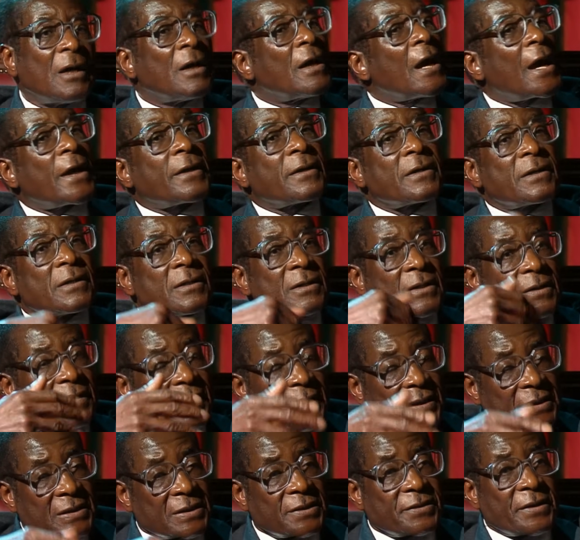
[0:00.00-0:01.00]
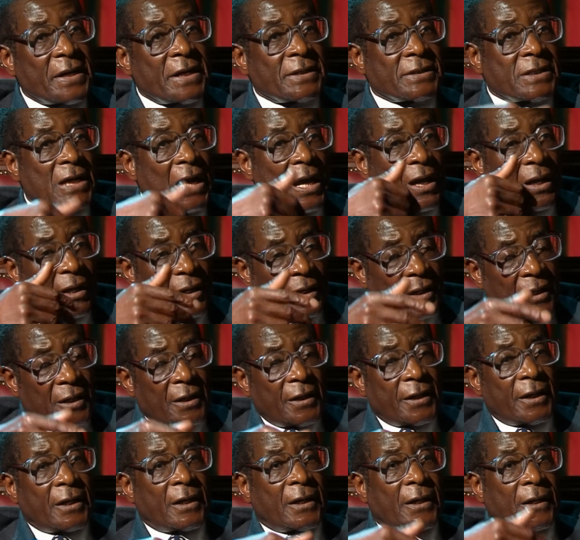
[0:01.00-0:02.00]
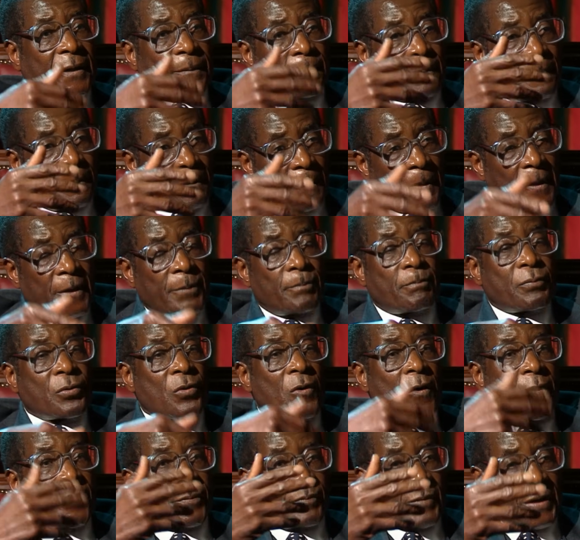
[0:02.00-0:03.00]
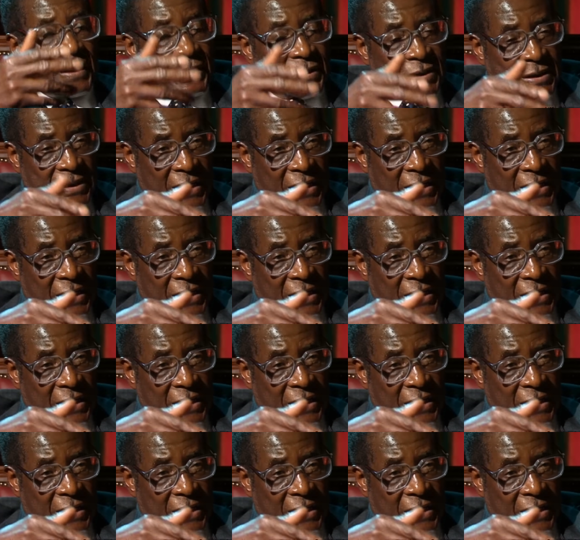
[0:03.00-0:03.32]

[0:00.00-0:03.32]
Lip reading: and there is greater employment